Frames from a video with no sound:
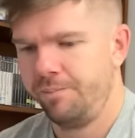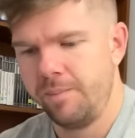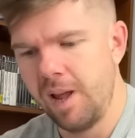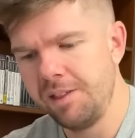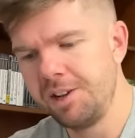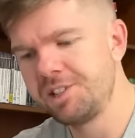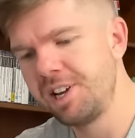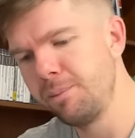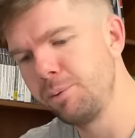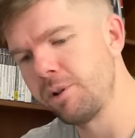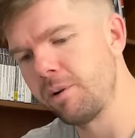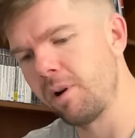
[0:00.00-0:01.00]
Now the
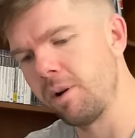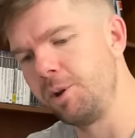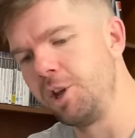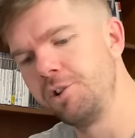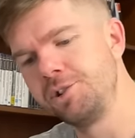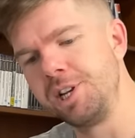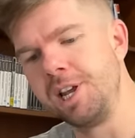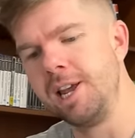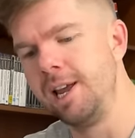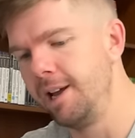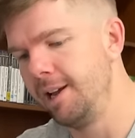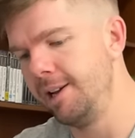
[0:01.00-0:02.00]
example that I'm going to be using
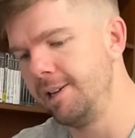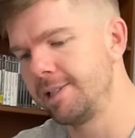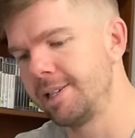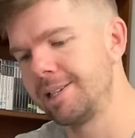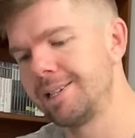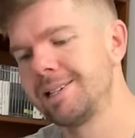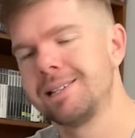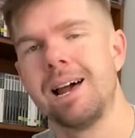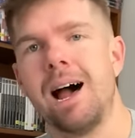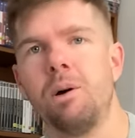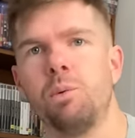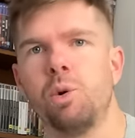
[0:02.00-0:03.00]
here is
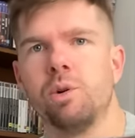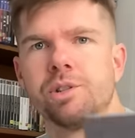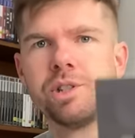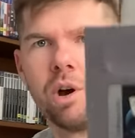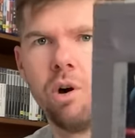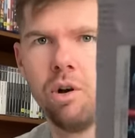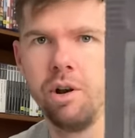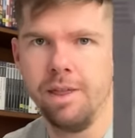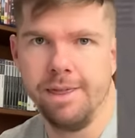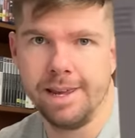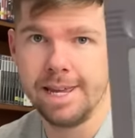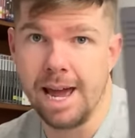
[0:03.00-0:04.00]
Star Wars on
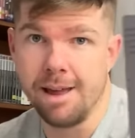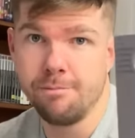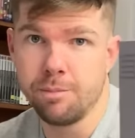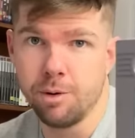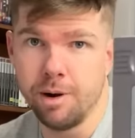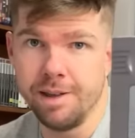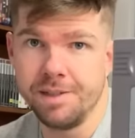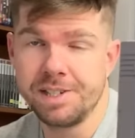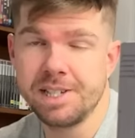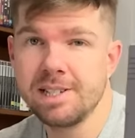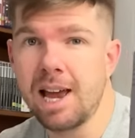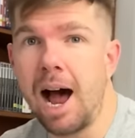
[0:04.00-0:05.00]
the Game Boy. This
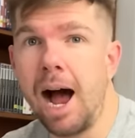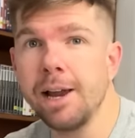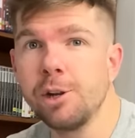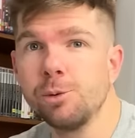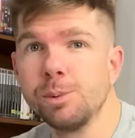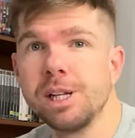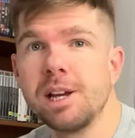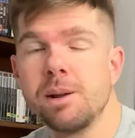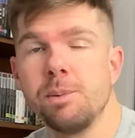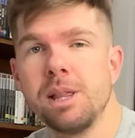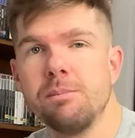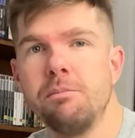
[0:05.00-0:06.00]
is arguably going to
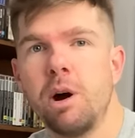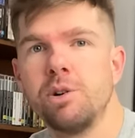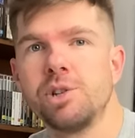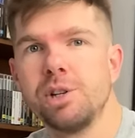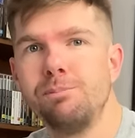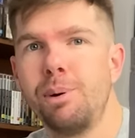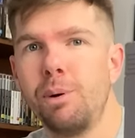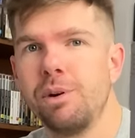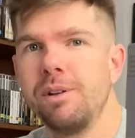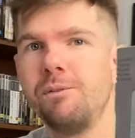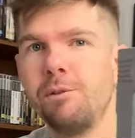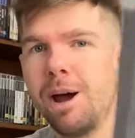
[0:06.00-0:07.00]
be the most important
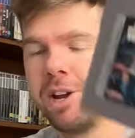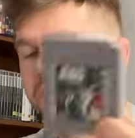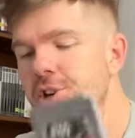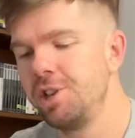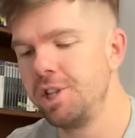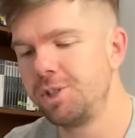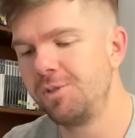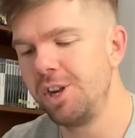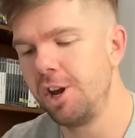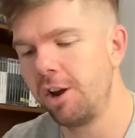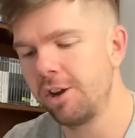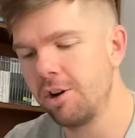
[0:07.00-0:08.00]
information in this
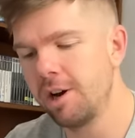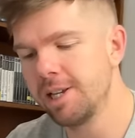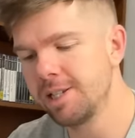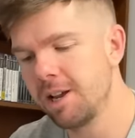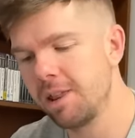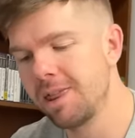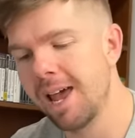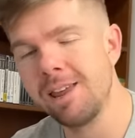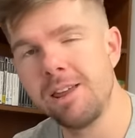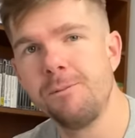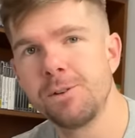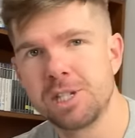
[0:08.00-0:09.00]
video guys, so
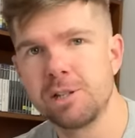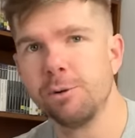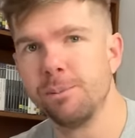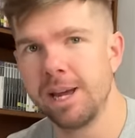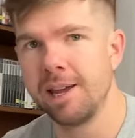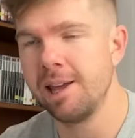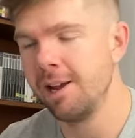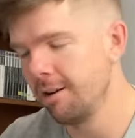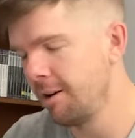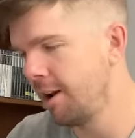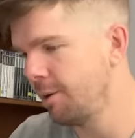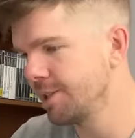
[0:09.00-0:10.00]
thank you for still being here.
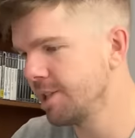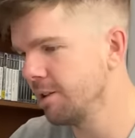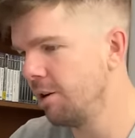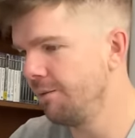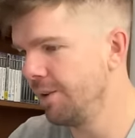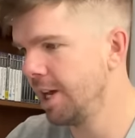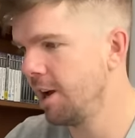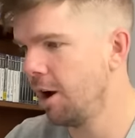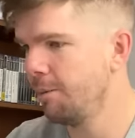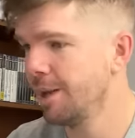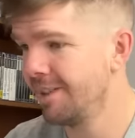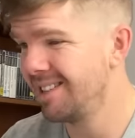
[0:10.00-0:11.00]
I know it's a long video,
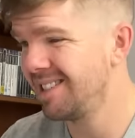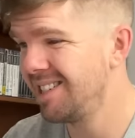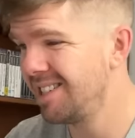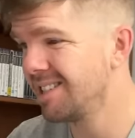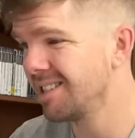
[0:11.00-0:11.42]
but this is